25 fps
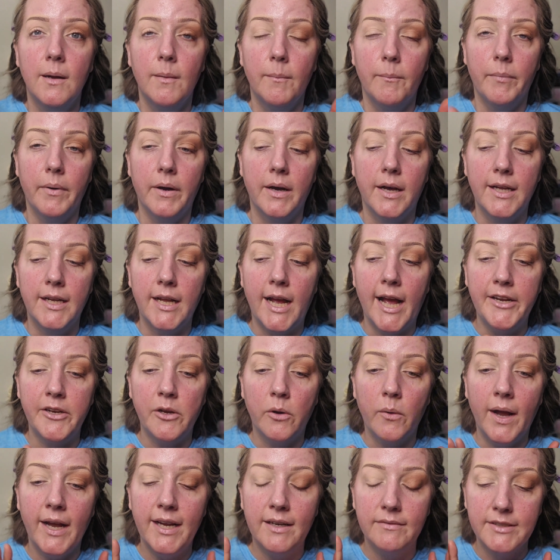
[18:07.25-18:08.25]
but I
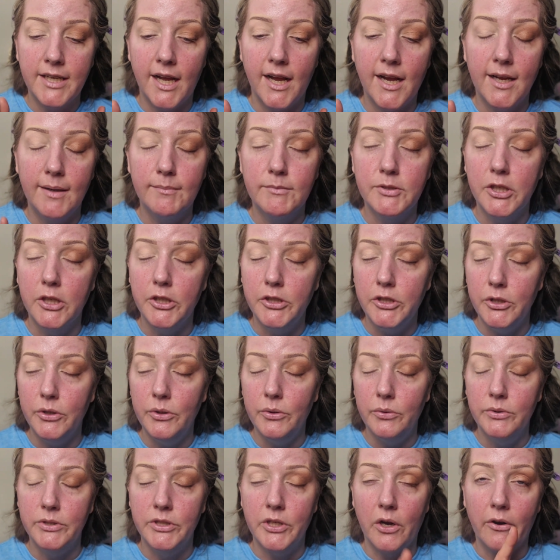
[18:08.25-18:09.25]
don't have time to
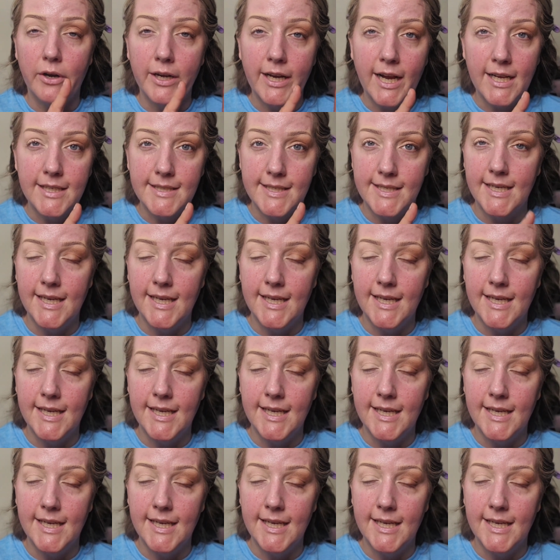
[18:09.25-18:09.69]
do Zari Eyes